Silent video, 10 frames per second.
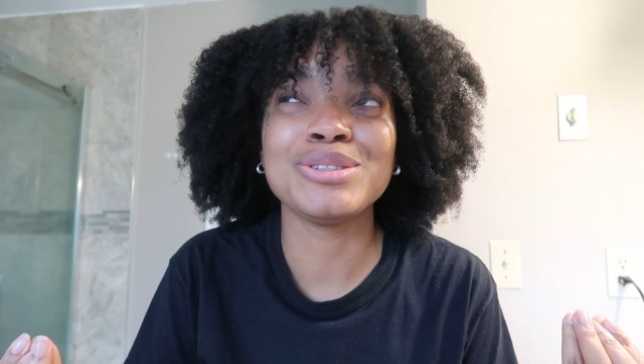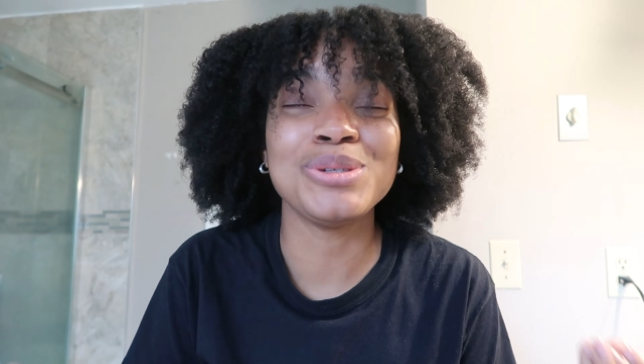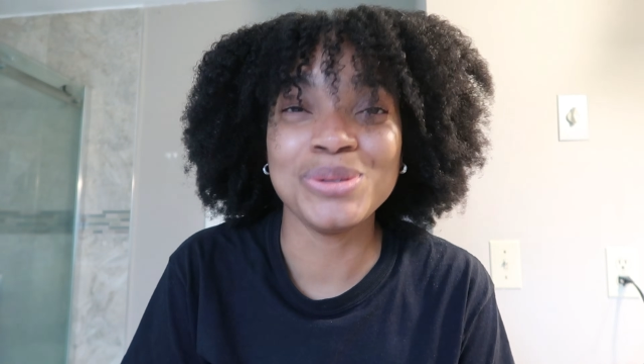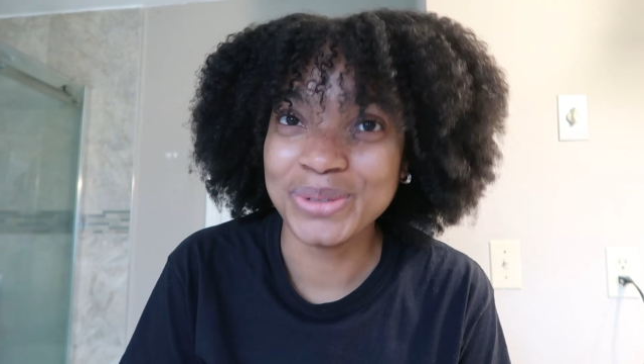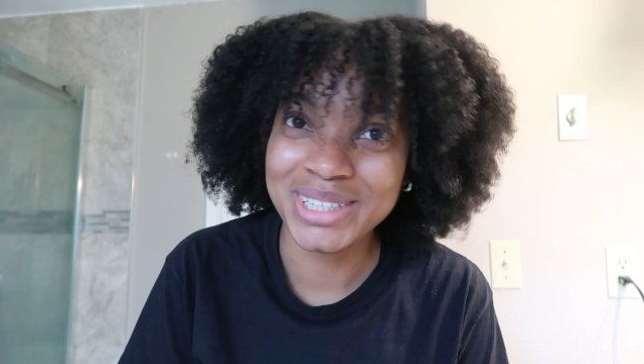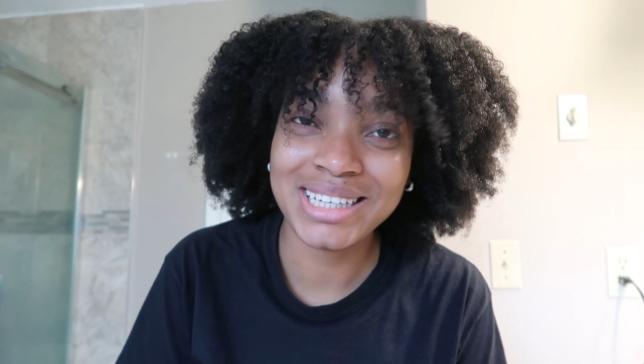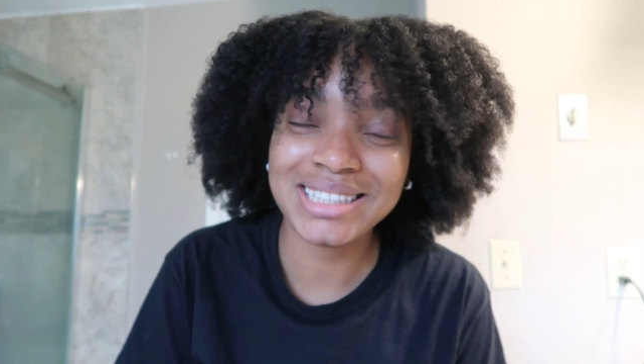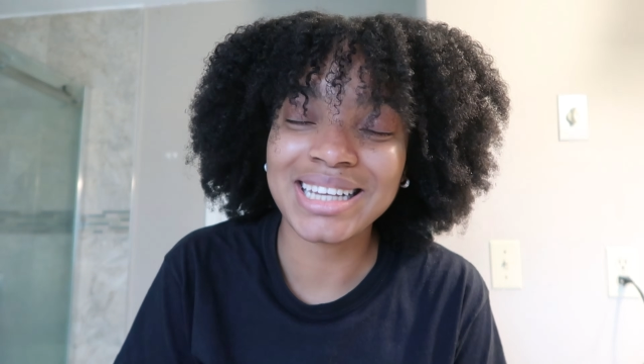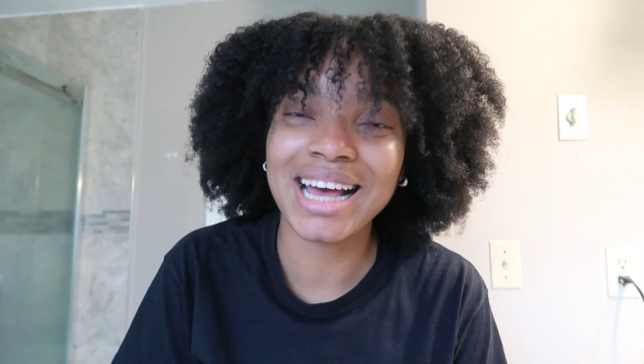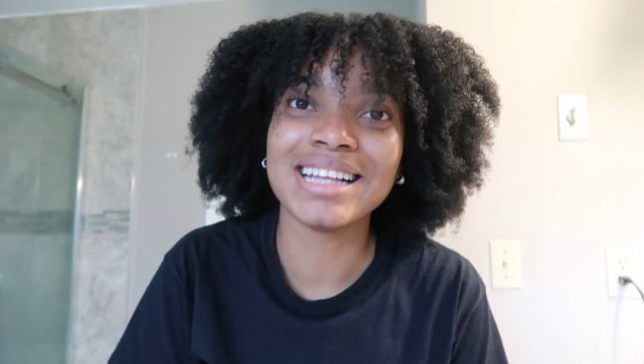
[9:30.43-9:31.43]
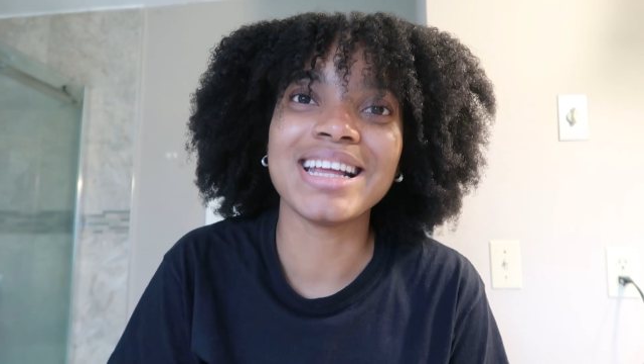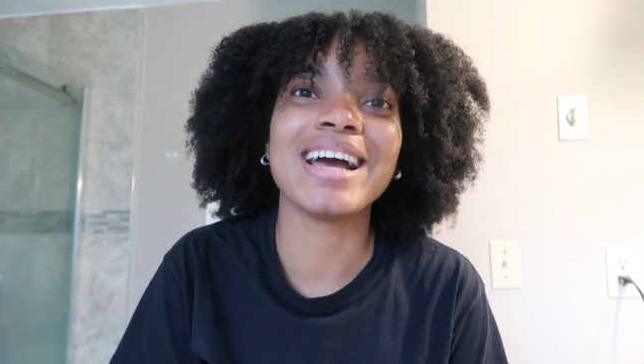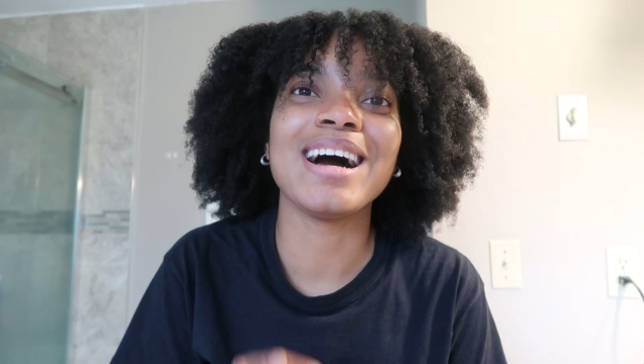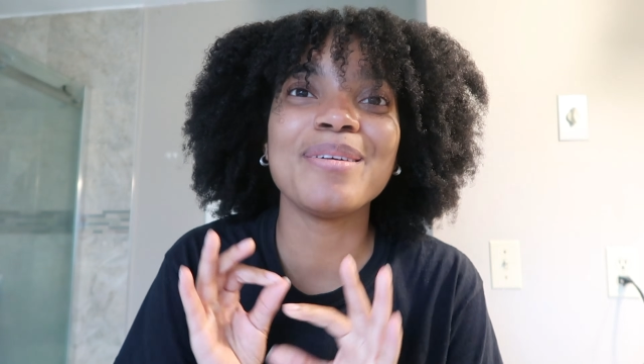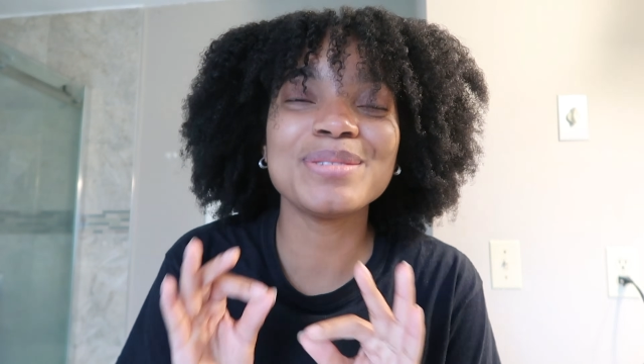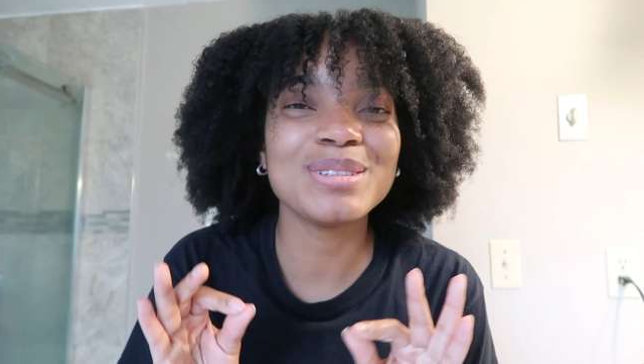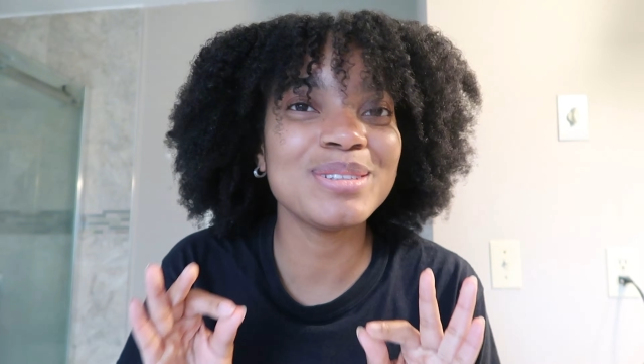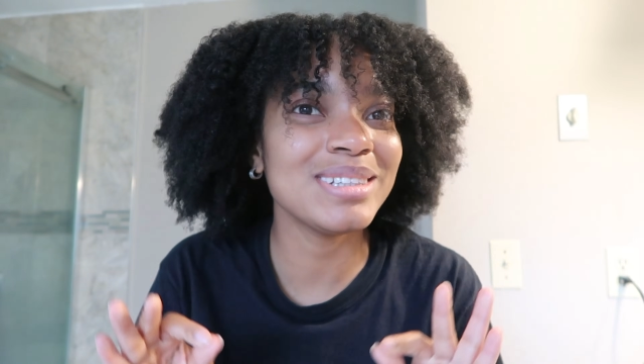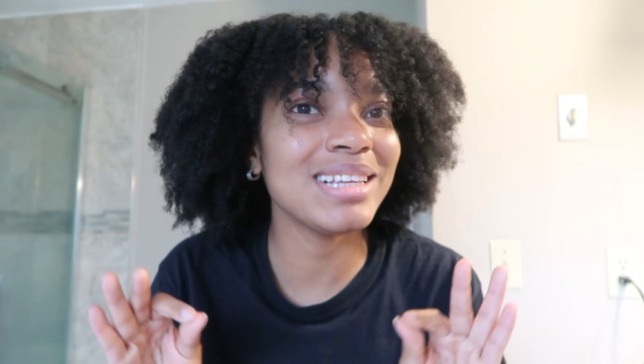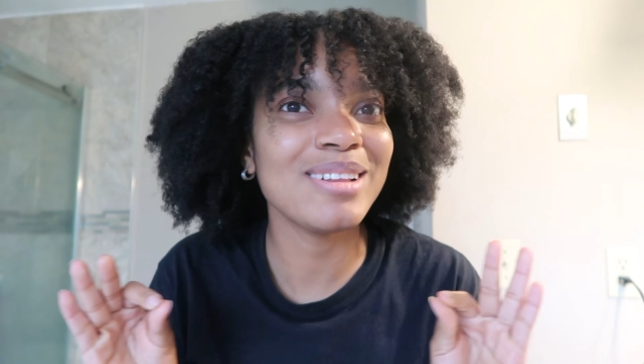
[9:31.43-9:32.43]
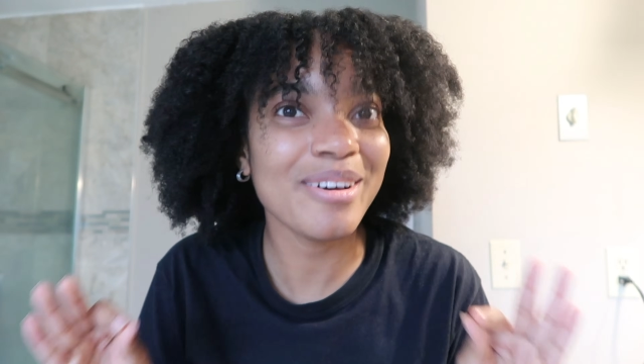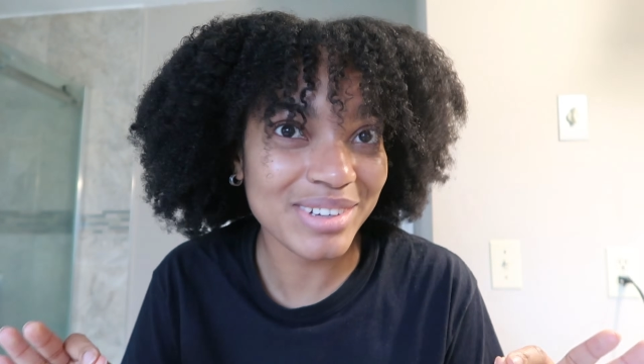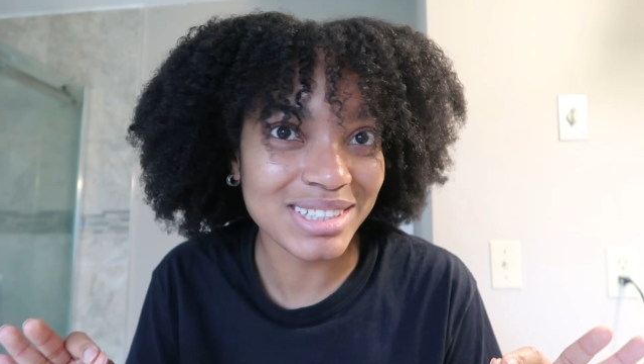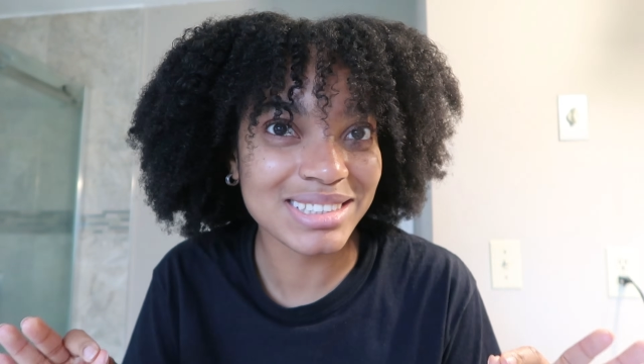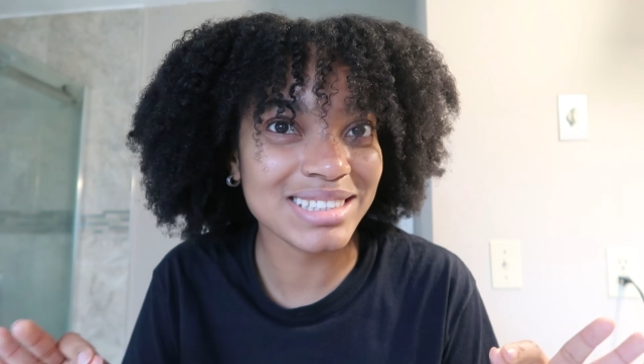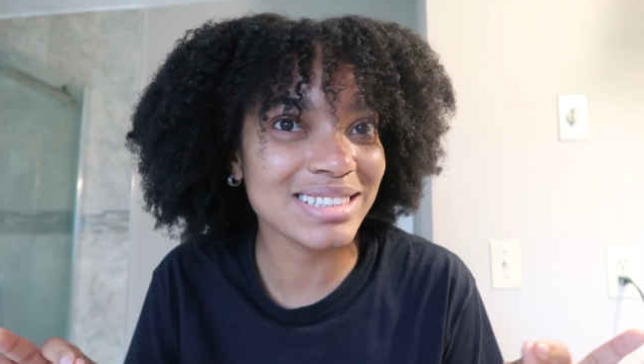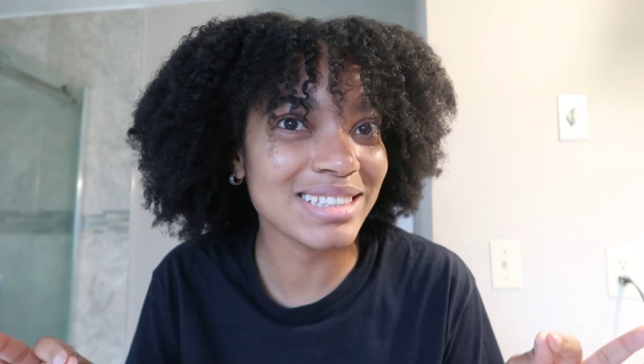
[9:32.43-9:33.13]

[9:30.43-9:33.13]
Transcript: 2 weeks and I absolutely love it.